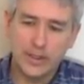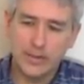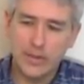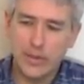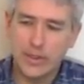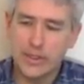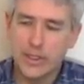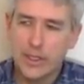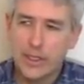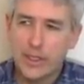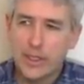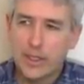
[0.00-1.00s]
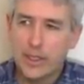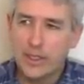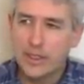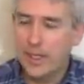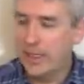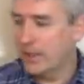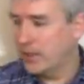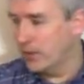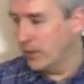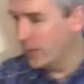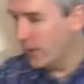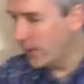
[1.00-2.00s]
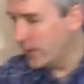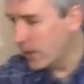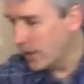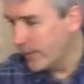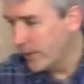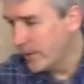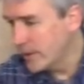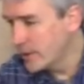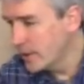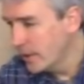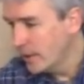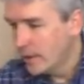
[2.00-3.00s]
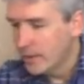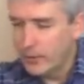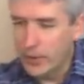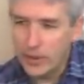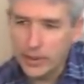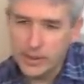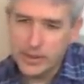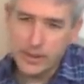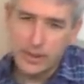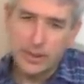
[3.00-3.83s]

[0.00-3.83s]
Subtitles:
So it's getting to what we talked about in this book is